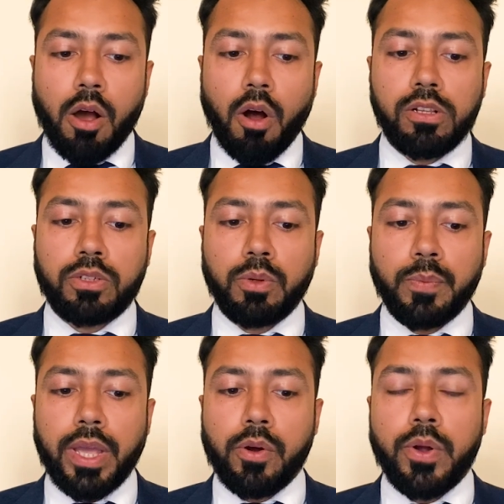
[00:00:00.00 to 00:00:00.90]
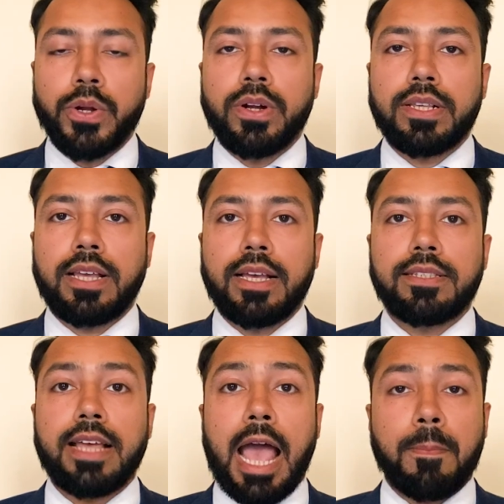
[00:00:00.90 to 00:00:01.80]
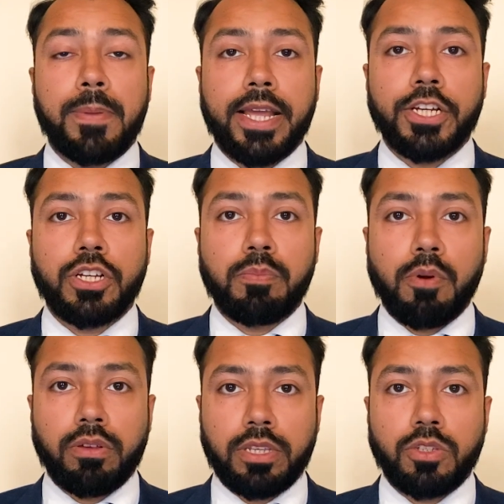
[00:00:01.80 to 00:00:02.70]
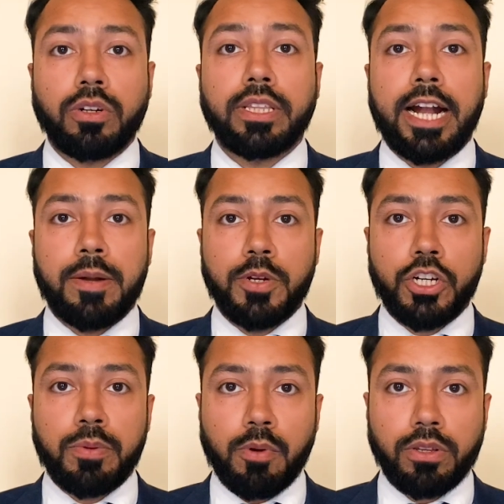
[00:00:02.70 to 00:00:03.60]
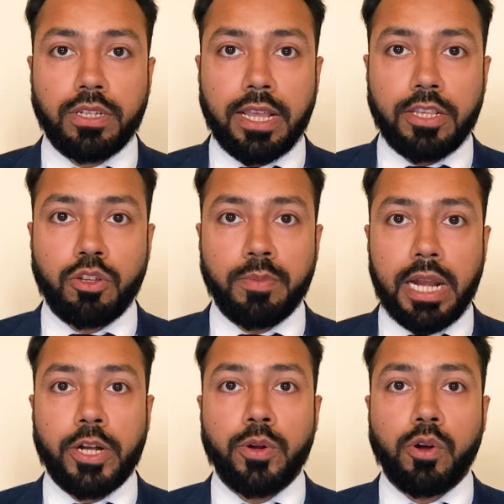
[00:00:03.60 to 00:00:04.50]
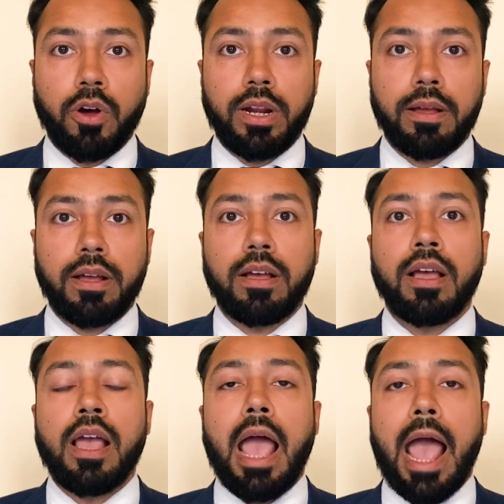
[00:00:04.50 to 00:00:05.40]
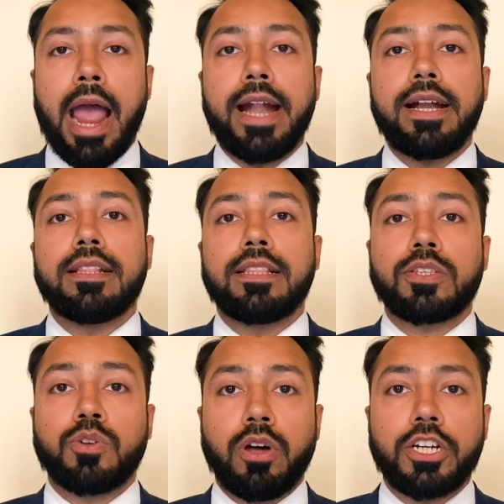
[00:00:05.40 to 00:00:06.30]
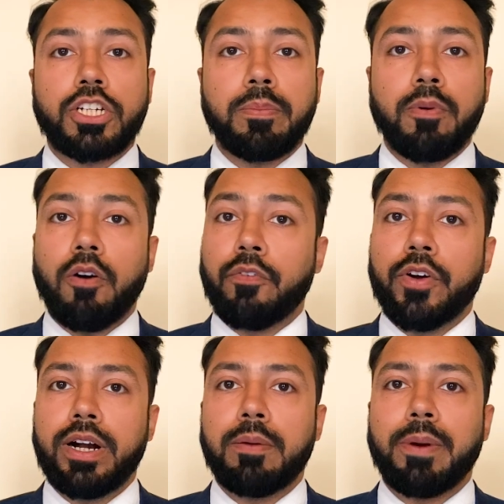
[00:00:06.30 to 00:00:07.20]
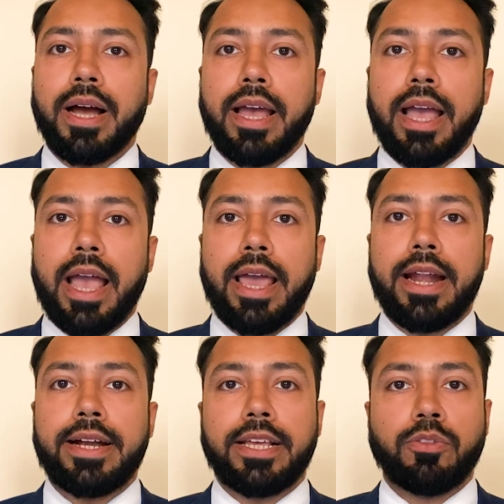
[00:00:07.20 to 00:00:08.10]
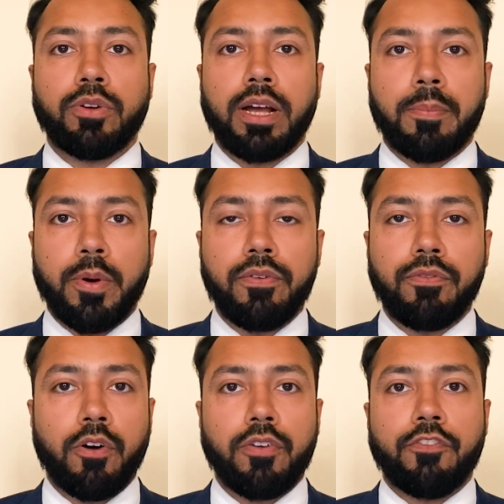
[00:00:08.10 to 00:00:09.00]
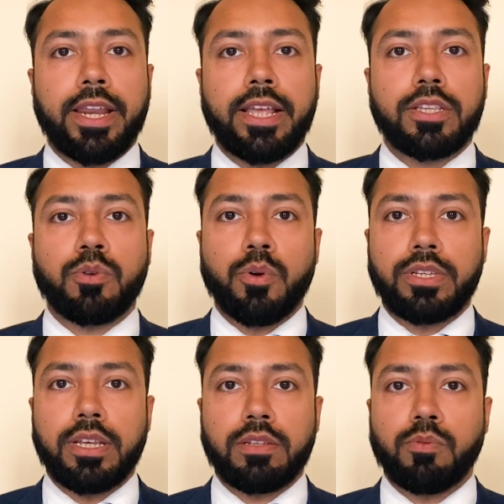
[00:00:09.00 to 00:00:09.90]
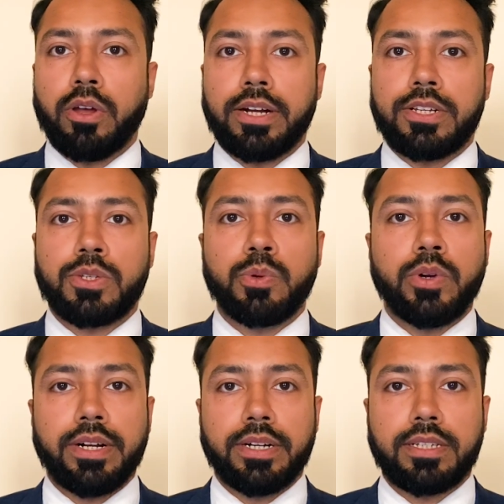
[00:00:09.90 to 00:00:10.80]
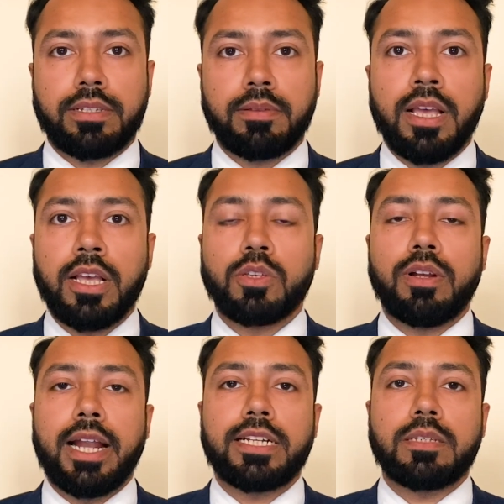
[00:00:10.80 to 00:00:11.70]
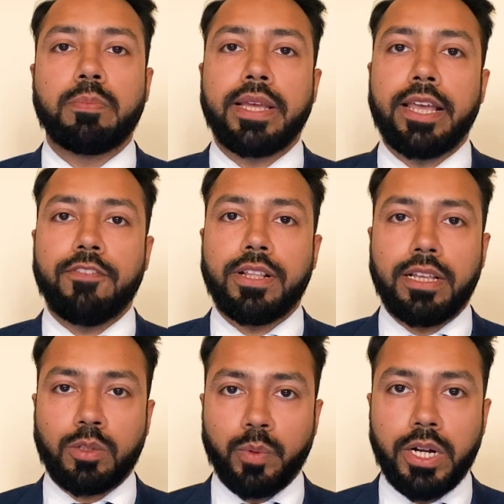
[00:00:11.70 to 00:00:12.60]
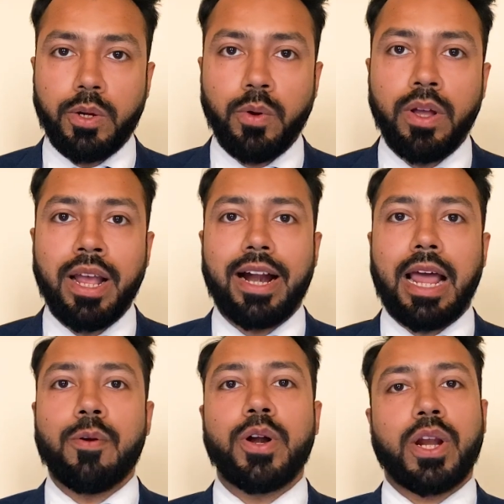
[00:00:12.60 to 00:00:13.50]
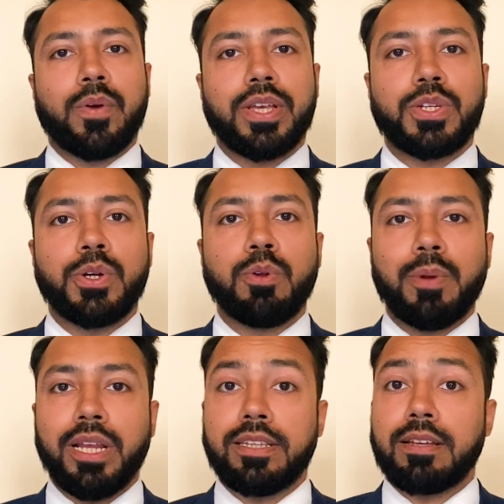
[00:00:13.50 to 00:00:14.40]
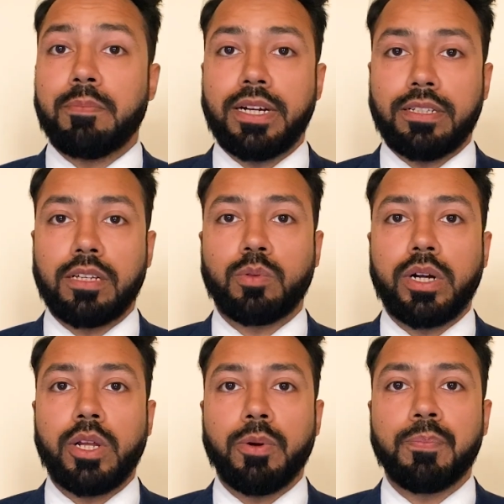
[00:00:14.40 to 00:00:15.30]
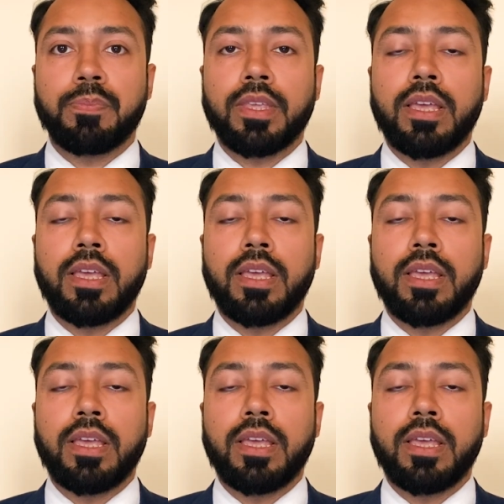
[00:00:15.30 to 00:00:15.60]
Also, we are going to discuss the application process or the admission process, as you may like to call it, and the scholarship offered by NIT Durgapur for various courses for its students. So let's begin with this video, and I would request you to please complete this video.